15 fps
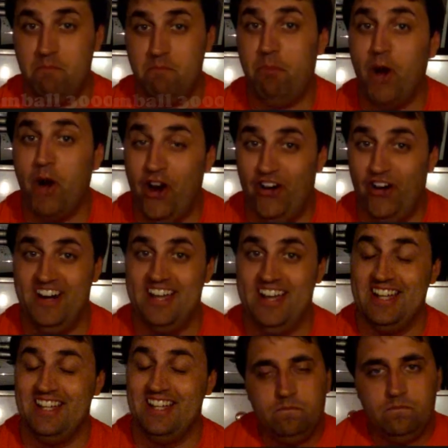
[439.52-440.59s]
Burn!
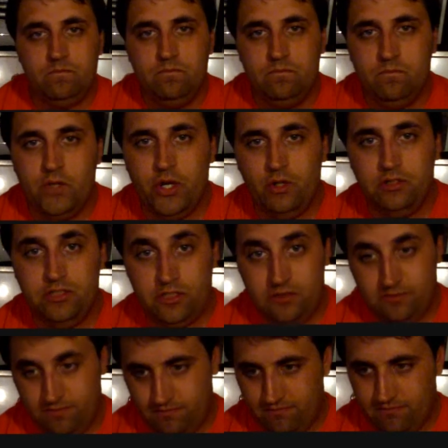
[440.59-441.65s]
But also,
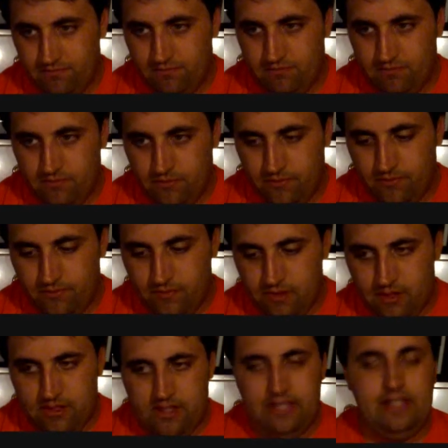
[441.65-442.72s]

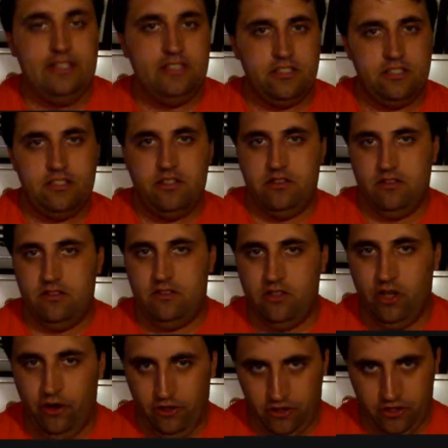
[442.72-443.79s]
in this
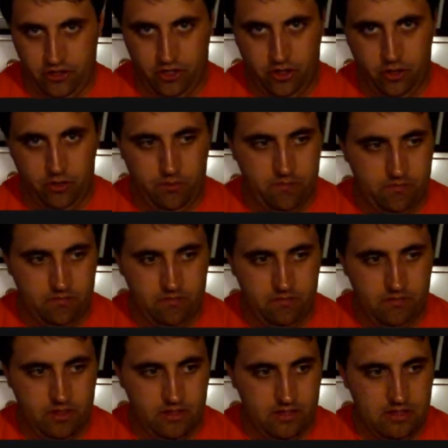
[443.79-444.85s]
talk show,
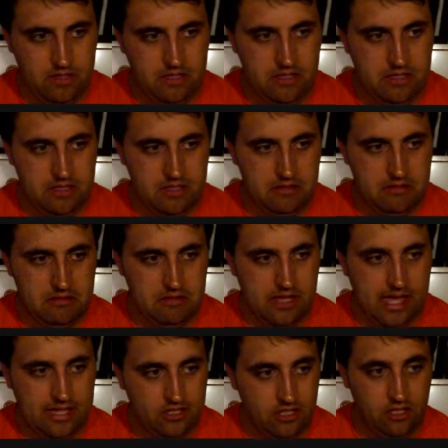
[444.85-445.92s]

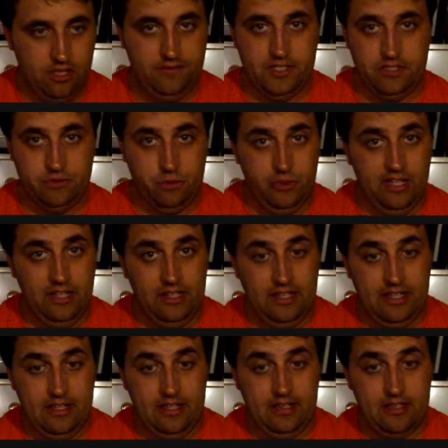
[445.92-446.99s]
Hasselhoff has
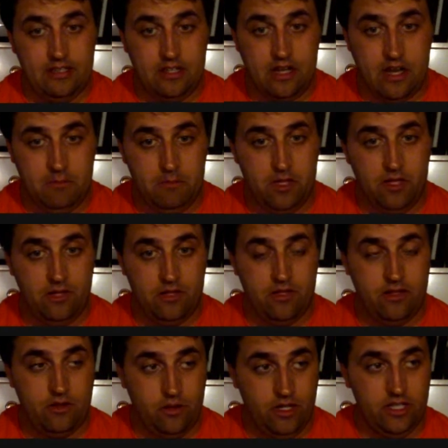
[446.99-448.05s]
really come
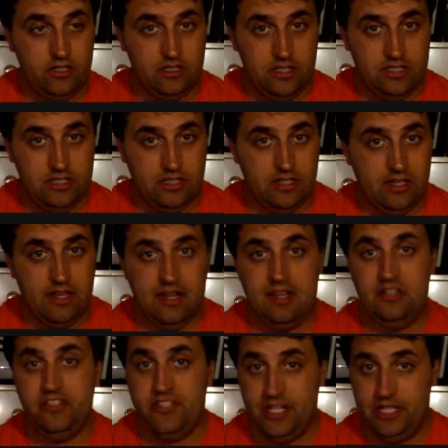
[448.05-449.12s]
across as a
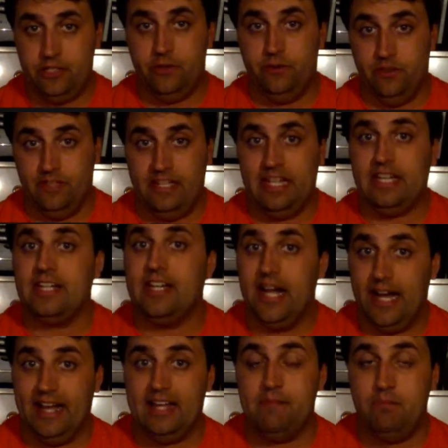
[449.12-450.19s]
genuinely
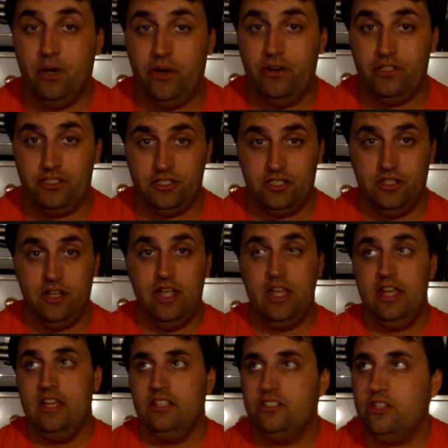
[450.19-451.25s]
kind person.
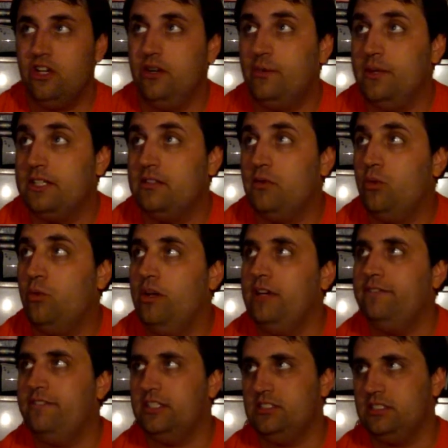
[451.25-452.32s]
Starting with one
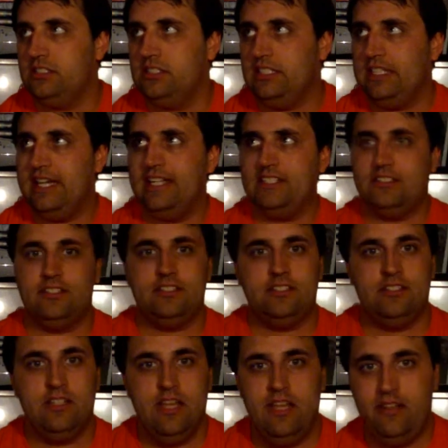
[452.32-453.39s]
of his
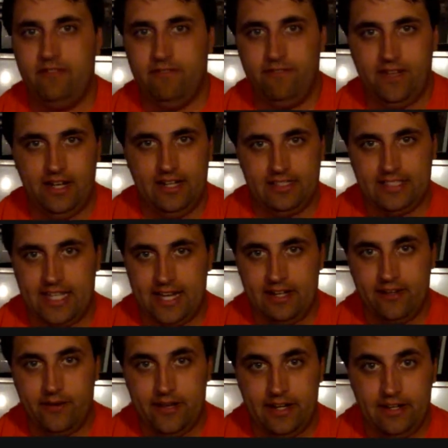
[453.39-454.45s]
guests, Felix
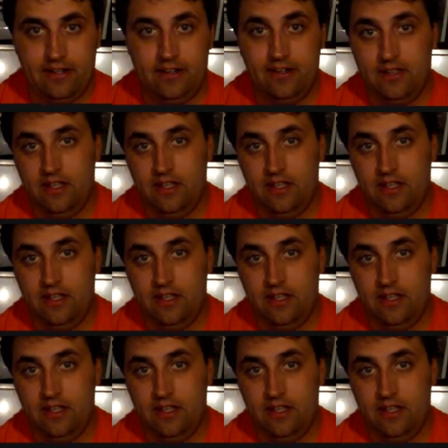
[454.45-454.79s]
Herngren,